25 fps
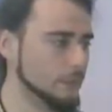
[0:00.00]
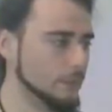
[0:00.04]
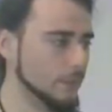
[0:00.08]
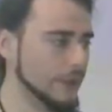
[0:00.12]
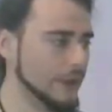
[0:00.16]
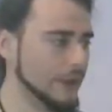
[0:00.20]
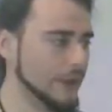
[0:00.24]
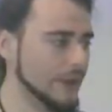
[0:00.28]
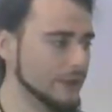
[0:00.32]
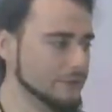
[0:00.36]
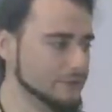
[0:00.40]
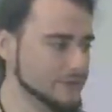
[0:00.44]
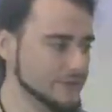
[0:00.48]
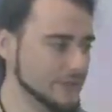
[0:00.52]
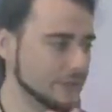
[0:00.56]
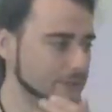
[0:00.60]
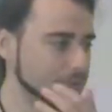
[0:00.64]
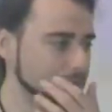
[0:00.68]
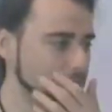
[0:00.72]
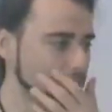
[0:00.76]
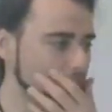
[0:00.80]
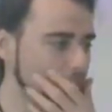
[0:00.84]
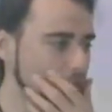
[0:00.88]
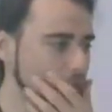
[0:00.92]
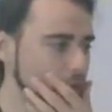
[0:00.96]
we have
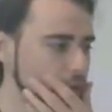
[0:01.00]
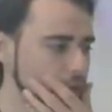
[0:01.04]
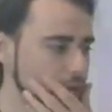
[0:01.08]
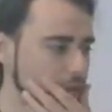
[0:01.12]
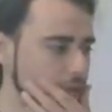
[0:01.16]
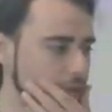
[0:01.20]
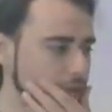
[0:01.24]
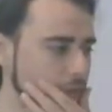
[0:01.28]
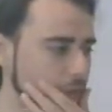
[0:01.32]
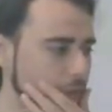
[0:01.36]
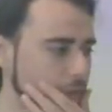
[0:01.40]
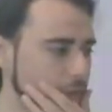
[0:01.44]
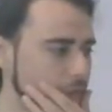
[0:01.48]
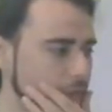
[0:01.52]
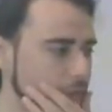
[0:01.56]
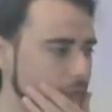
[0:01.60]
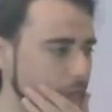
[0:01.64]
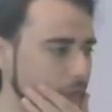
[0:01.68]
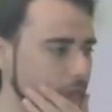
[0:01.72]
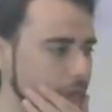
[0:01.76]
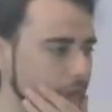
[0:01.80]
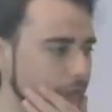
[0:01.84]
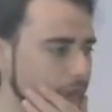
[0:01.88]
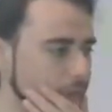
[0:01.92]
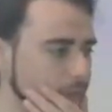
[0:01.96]
some solution for,
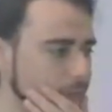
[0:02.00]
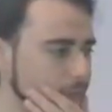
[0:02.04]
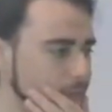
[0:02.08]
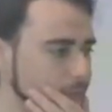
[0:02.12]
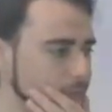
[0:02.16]
for that.